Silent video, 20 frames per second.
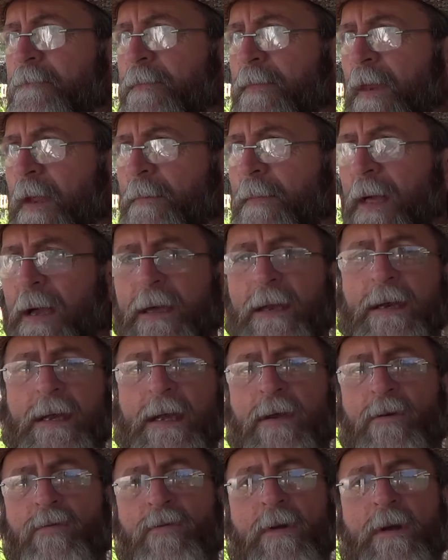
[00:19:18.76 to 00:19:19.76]
I'm not gonna
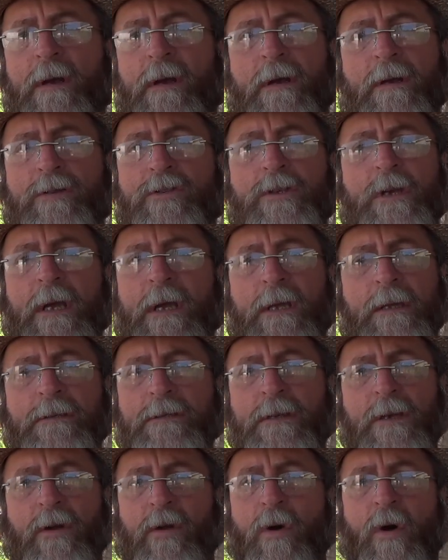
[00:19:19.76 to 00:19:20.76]
get rid of the
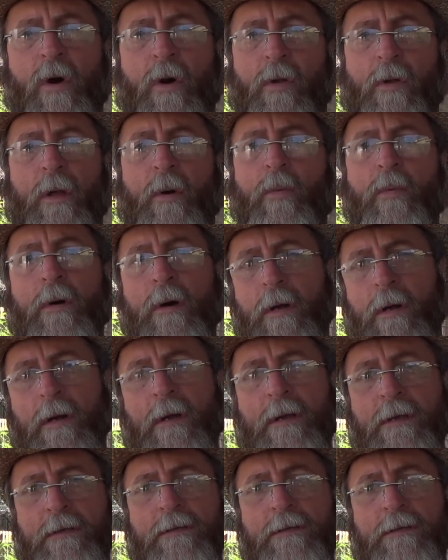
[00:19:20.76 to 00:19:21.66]
chickens at all. I want to